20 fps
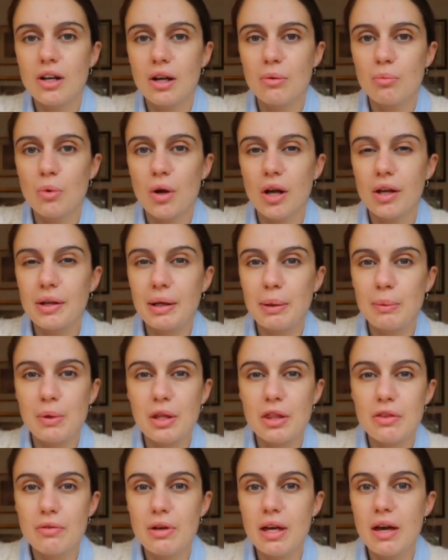I'm working
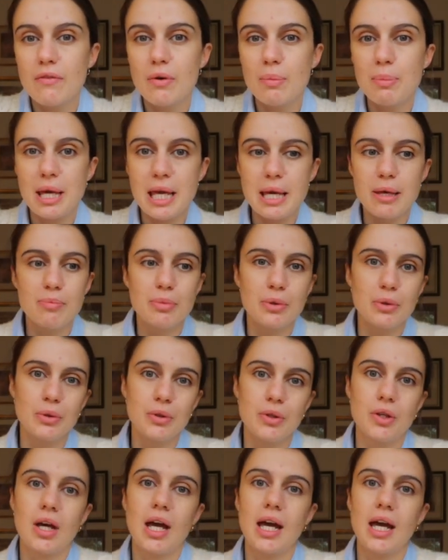with three other people